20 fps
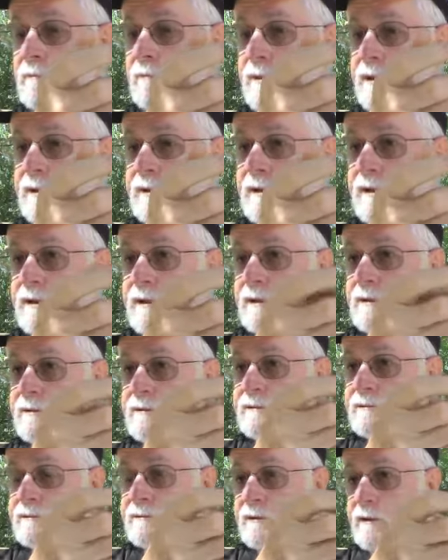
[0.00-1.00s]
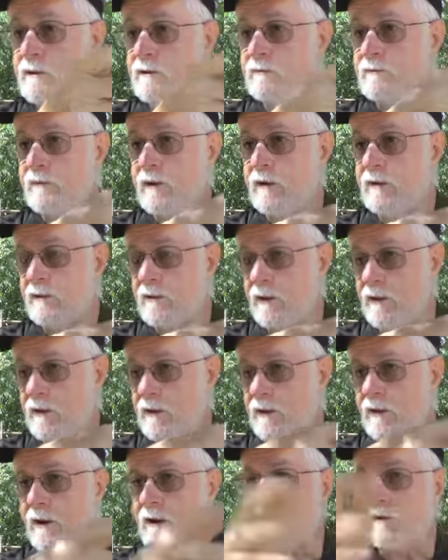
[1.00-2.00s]
Because
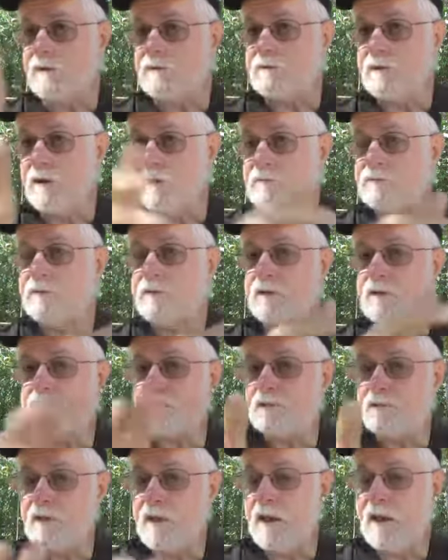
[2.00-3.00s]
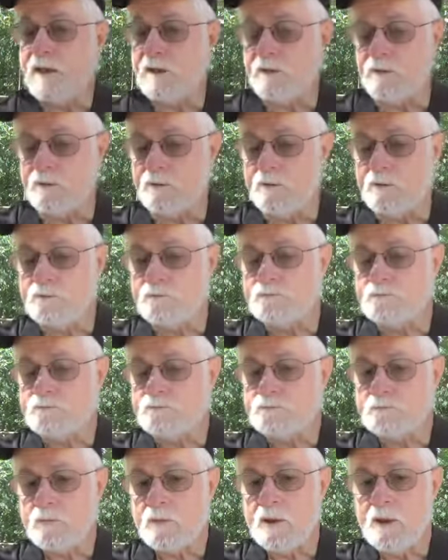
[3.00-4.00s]
on a Celsius scale,
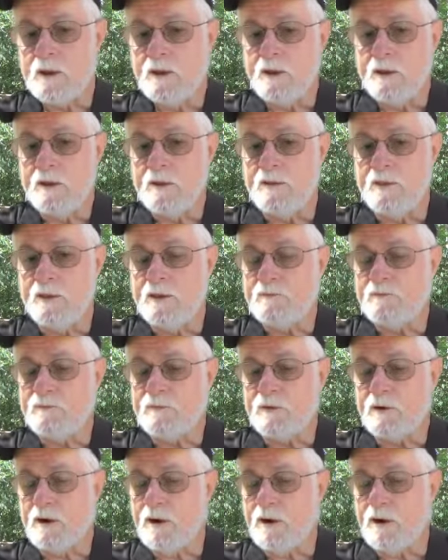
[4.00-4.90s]
then for